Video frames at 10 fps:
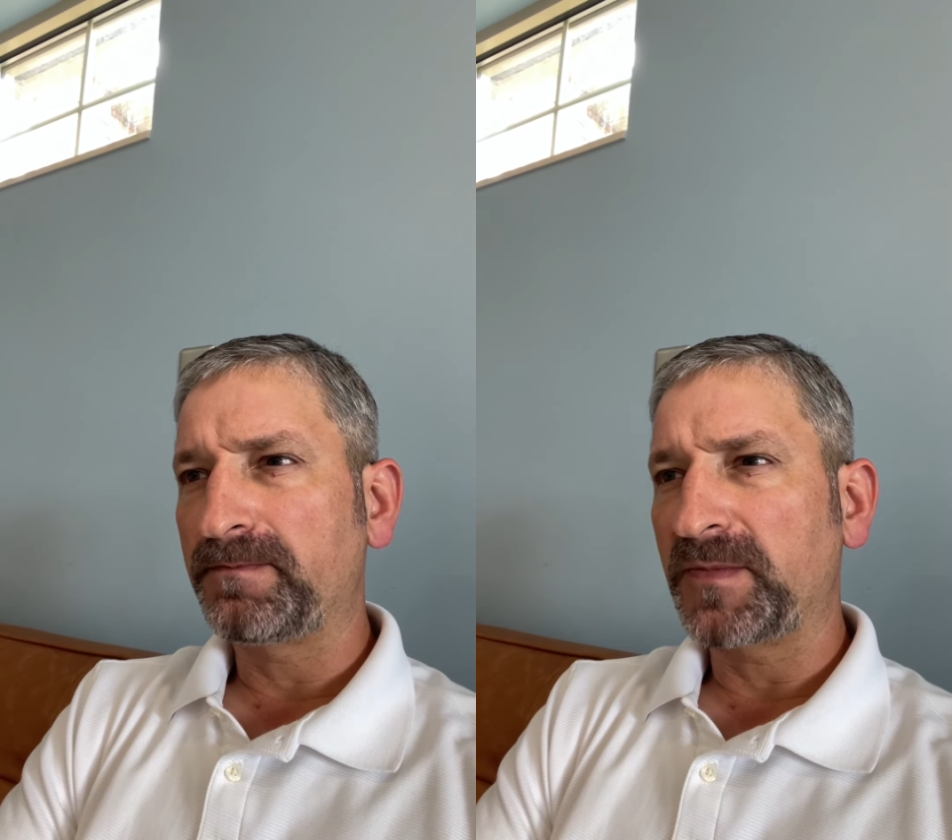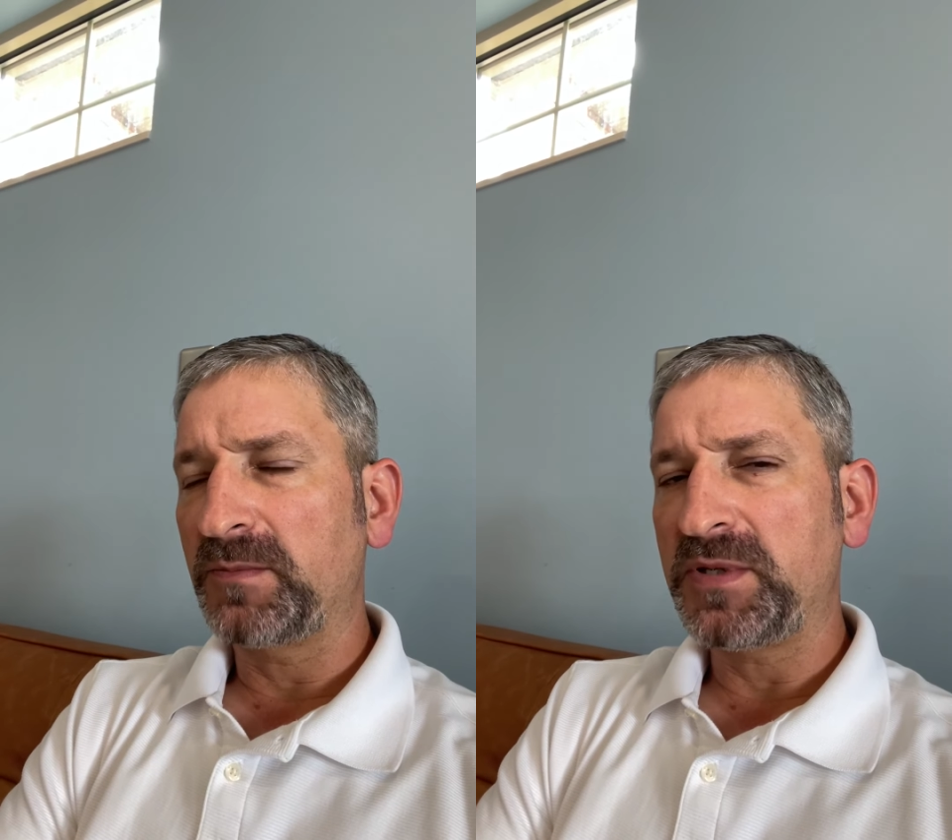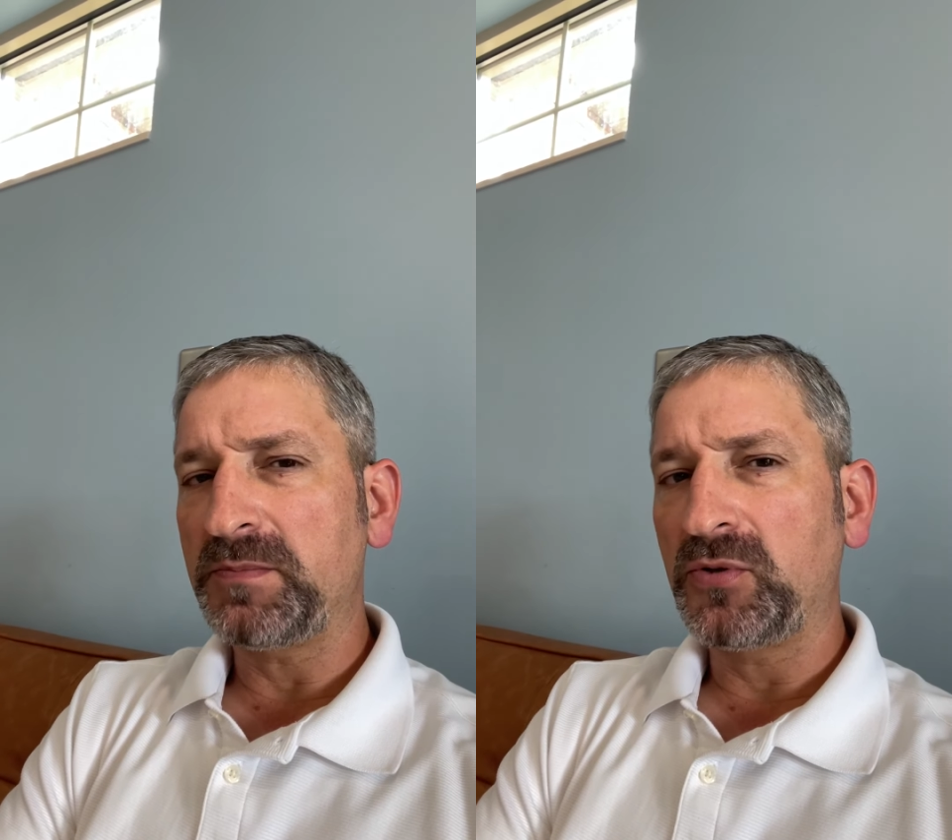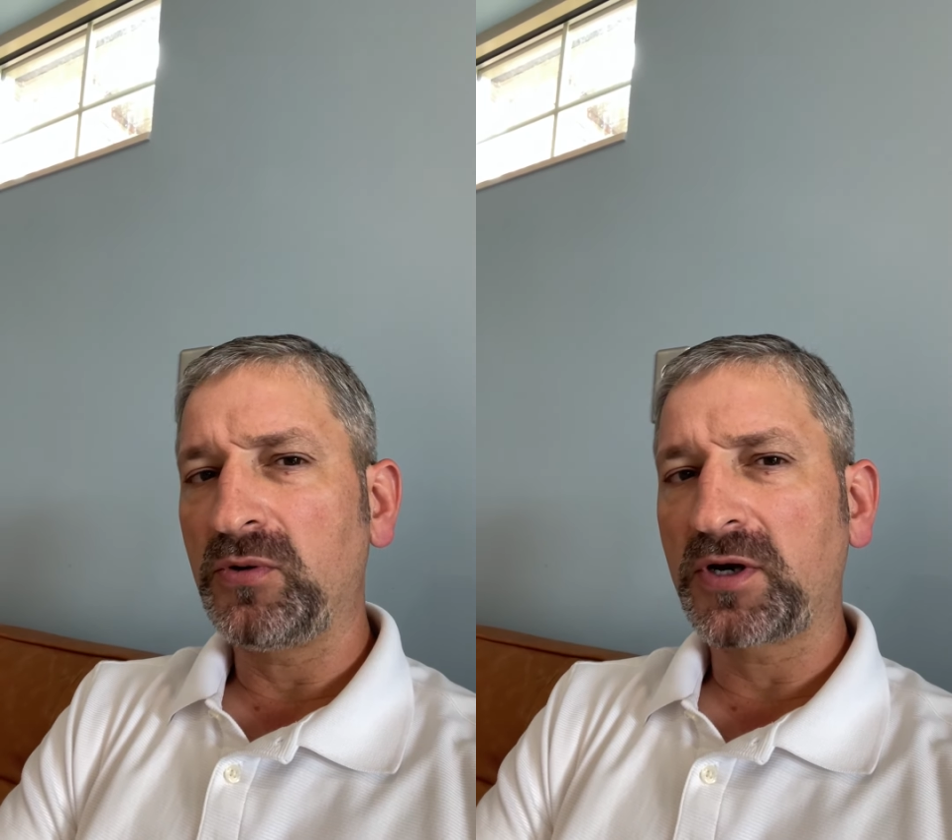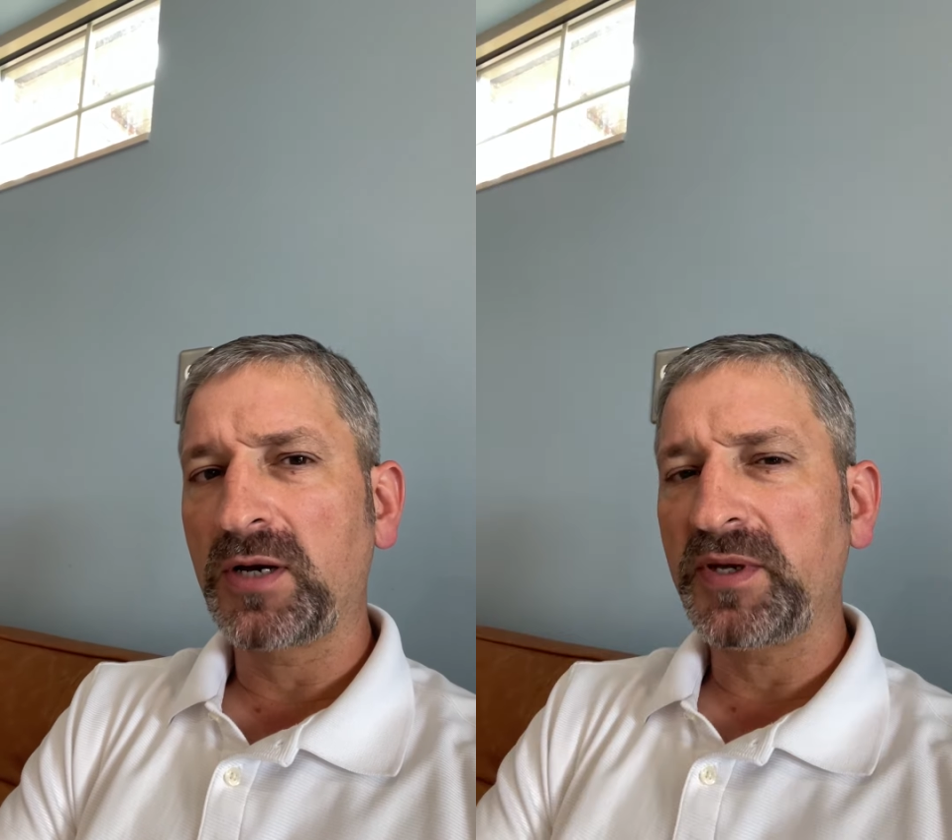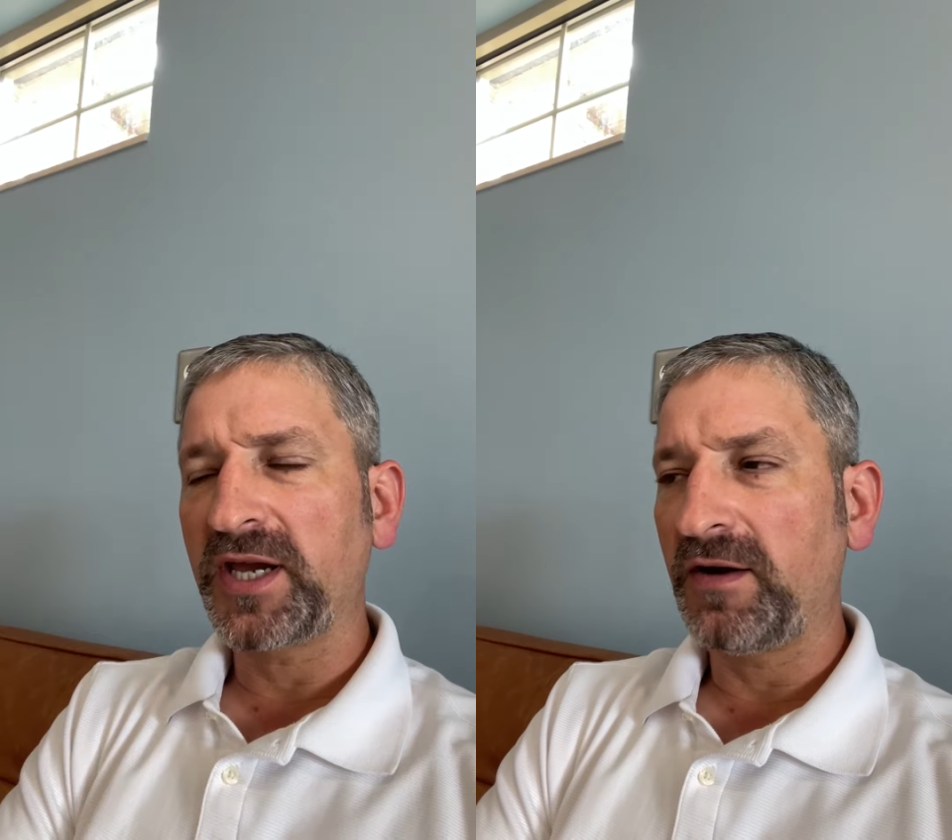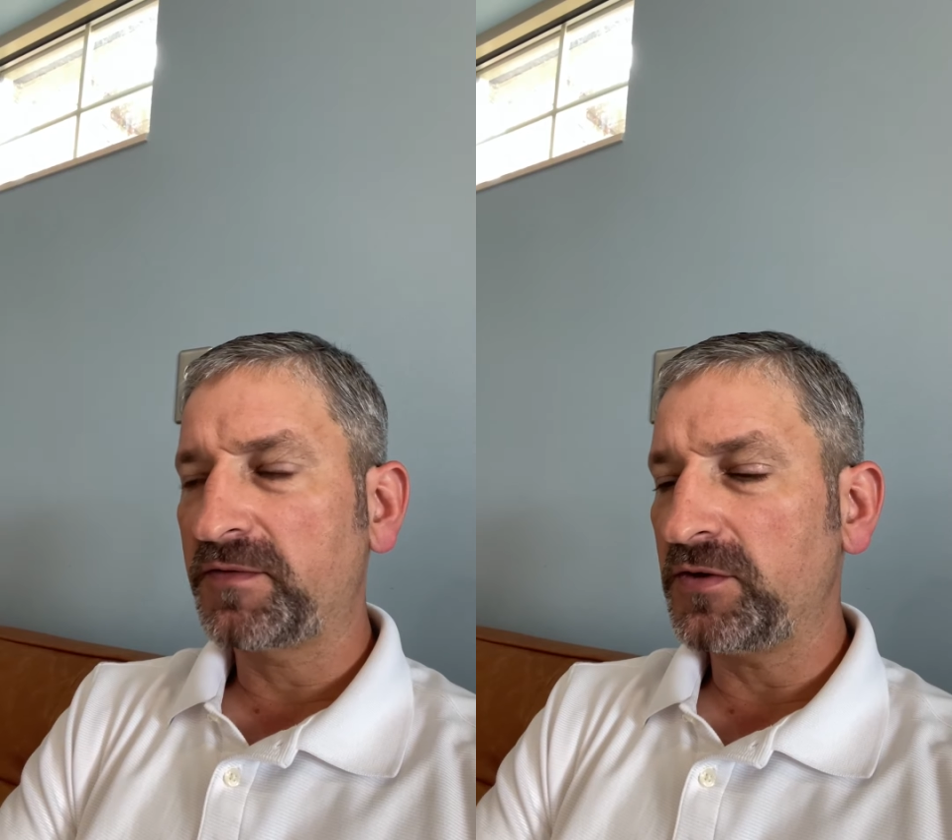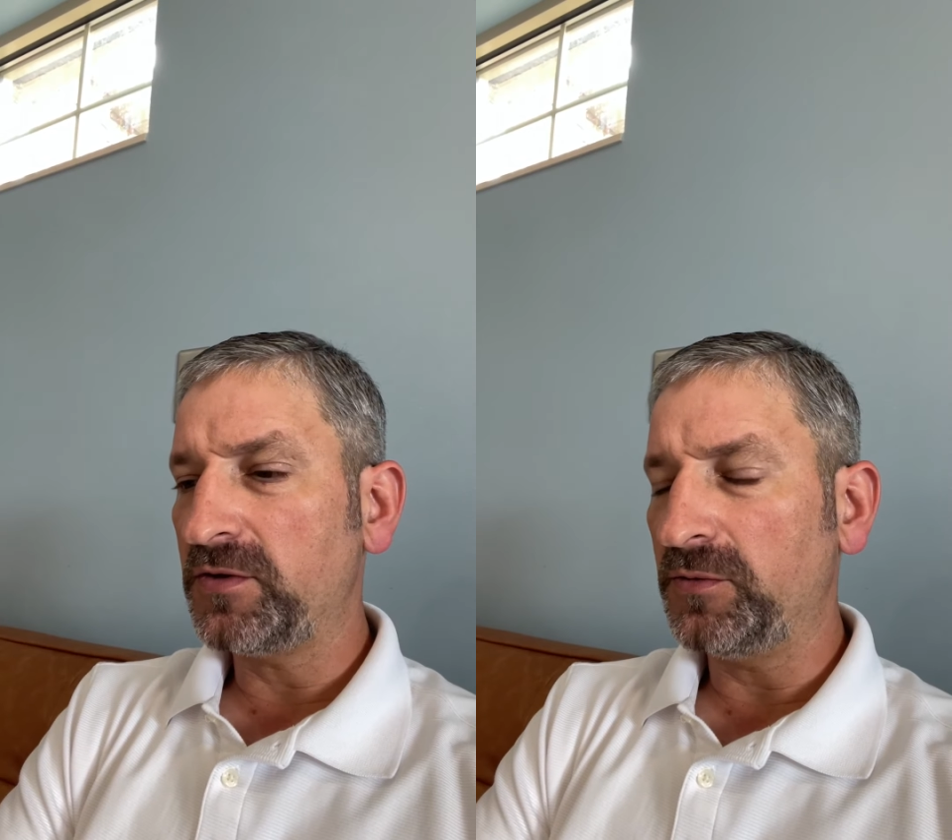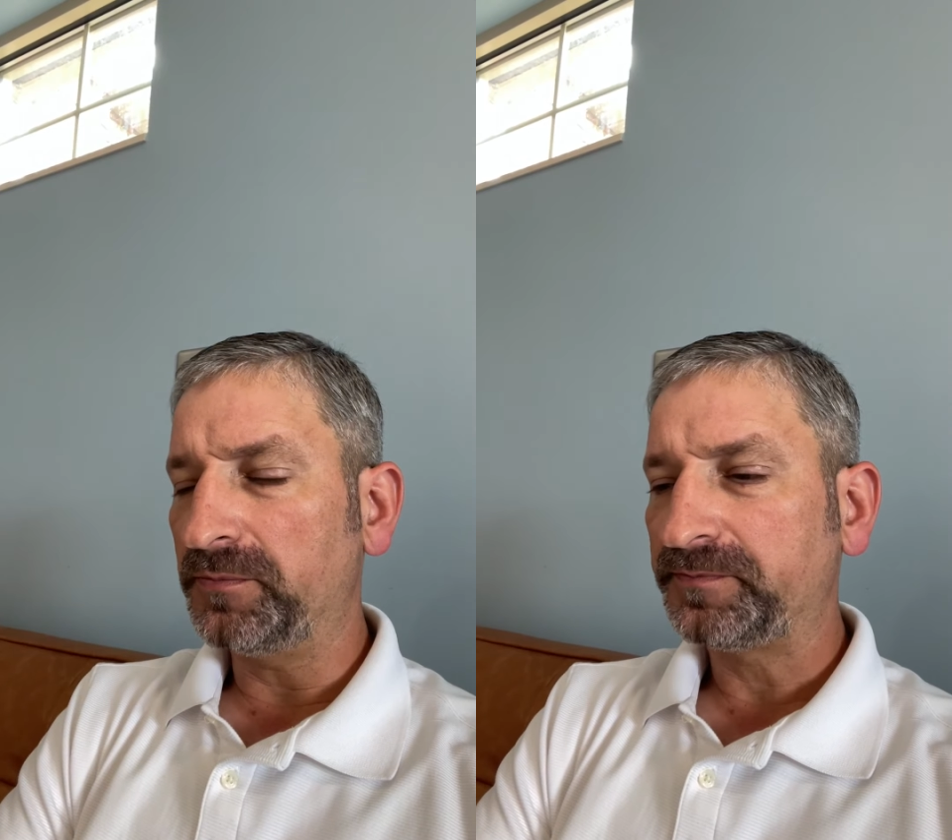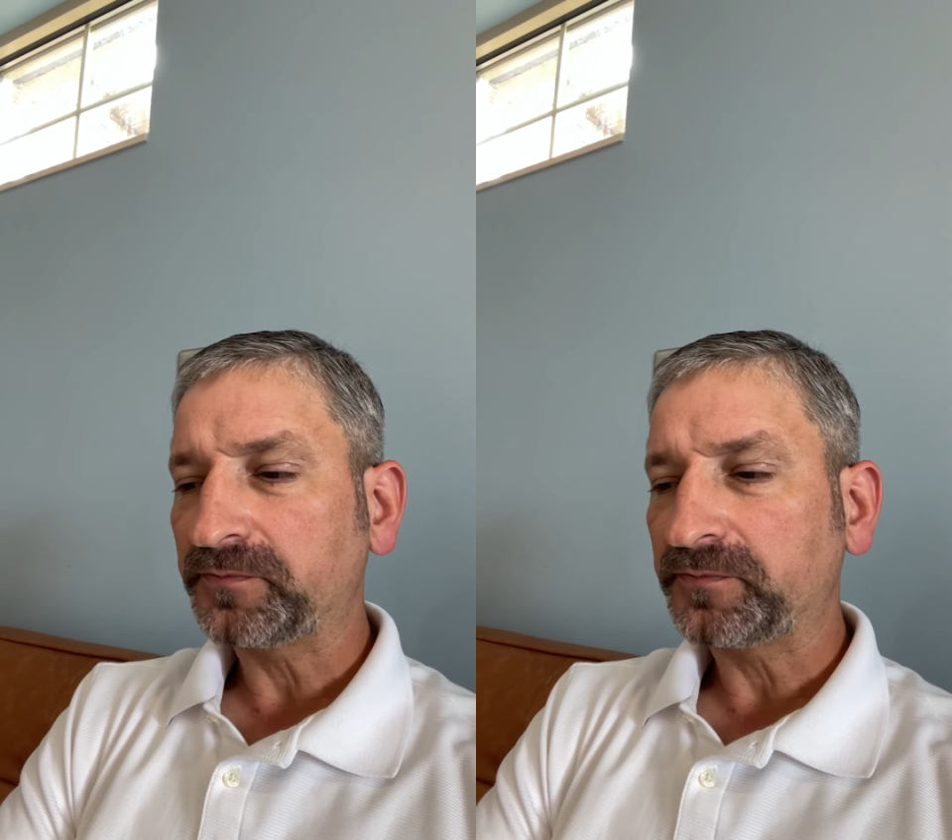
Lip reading: the people who are coming after you?